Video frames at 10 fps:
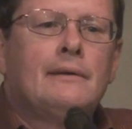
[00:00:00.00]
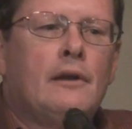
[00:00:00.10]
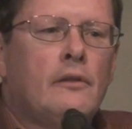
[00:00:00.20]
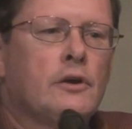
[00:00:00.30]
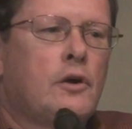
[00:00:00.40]

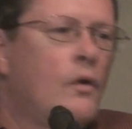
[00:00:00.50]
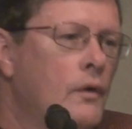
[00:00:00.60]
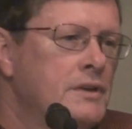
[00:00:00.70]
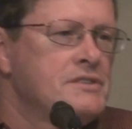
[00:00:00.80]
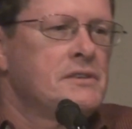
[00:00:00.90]
and all the
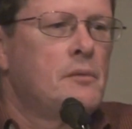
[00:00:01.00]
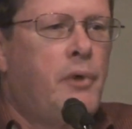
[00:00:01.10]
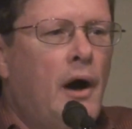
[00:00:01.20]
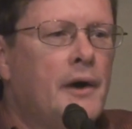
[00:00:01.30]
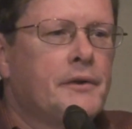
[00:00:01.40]
coins and the
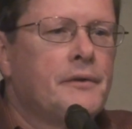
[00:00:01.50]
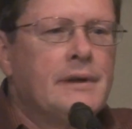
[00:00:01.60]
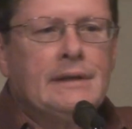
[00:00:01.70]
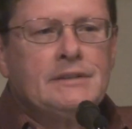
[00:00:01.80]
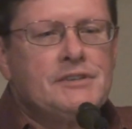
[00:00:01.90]

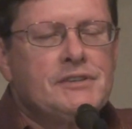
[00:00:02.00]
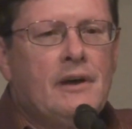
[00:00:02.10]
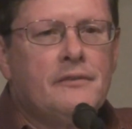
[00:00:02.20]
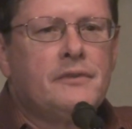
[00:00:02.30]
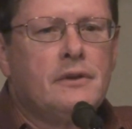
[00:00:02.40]
pottery and
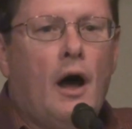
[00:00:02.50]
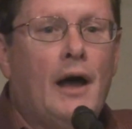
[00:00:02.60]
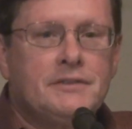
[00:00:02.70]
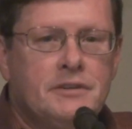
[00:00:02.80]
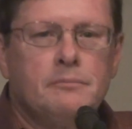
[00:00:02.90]
stuff that
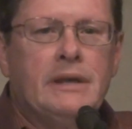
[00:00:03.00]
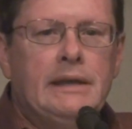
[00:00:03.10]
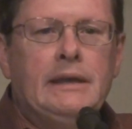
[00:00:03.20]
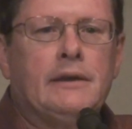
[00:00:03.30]
ought to be